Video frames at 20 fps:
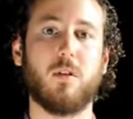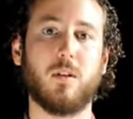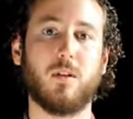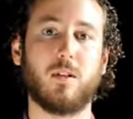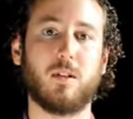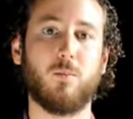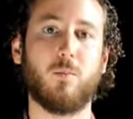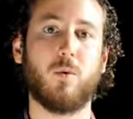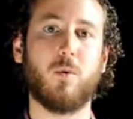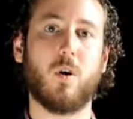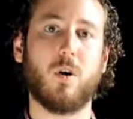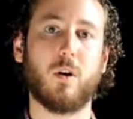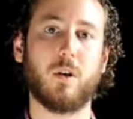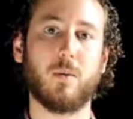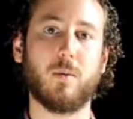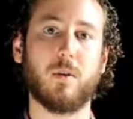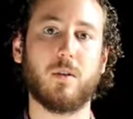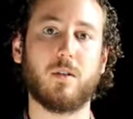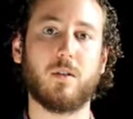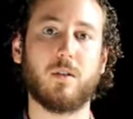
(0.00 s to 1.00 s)
and simple
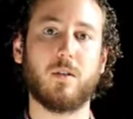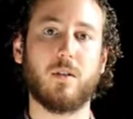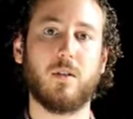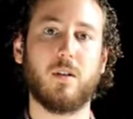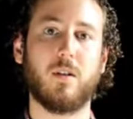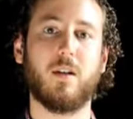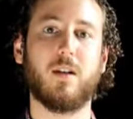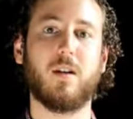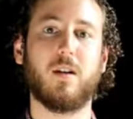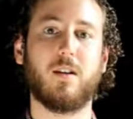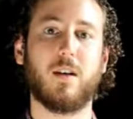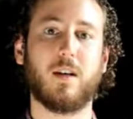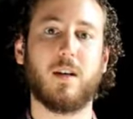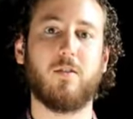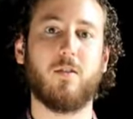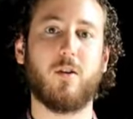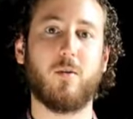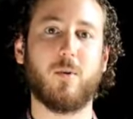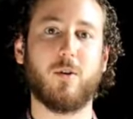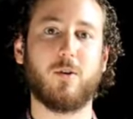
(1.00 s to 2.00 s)
argument. Thank
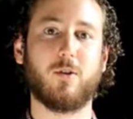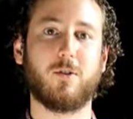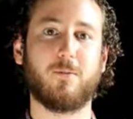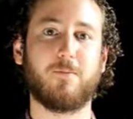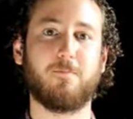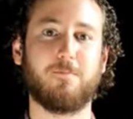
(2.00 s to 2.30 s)
you very much.